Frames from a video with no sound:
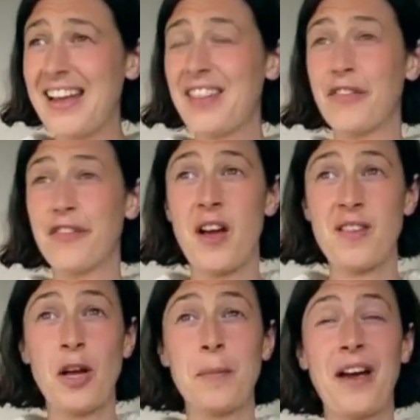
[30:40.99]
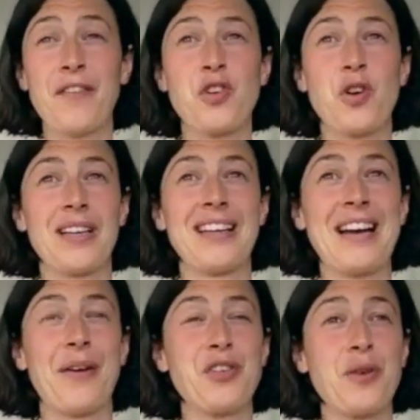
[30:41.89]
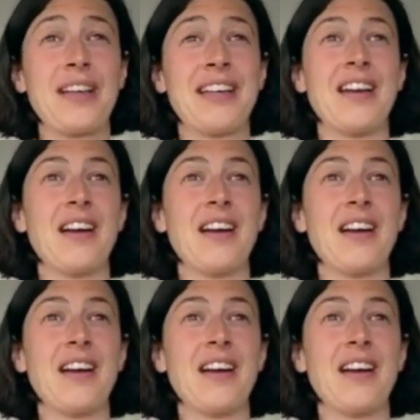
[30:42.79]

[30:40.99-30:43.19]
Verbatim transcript: The first time I ever drank cacao, I drank it.